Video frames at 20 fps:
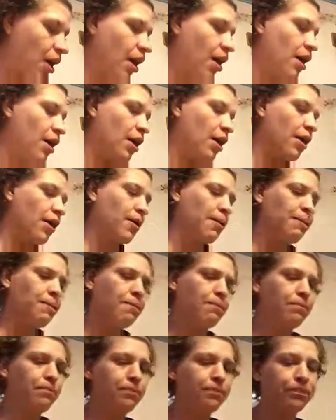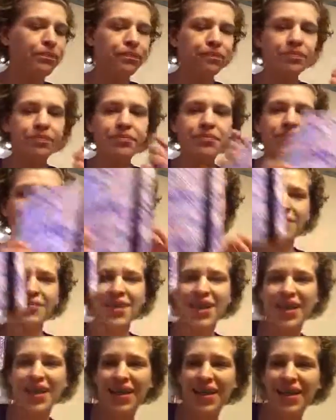um,
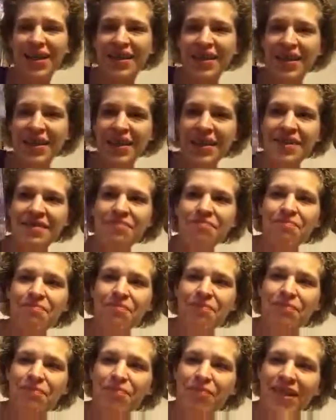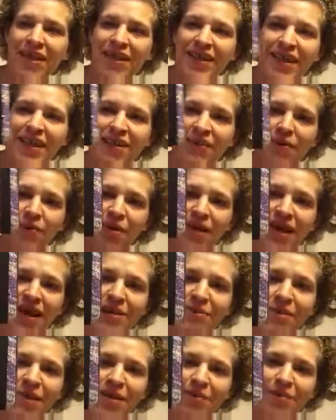and then my case for
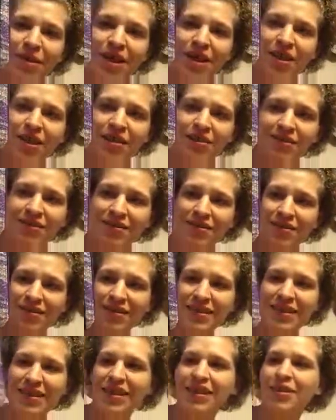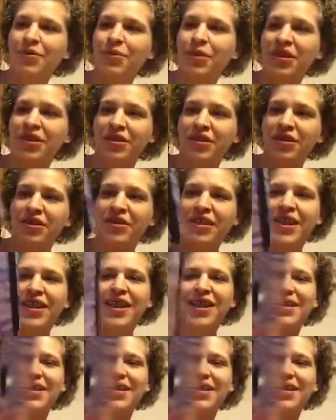my iPad mini this is what's just like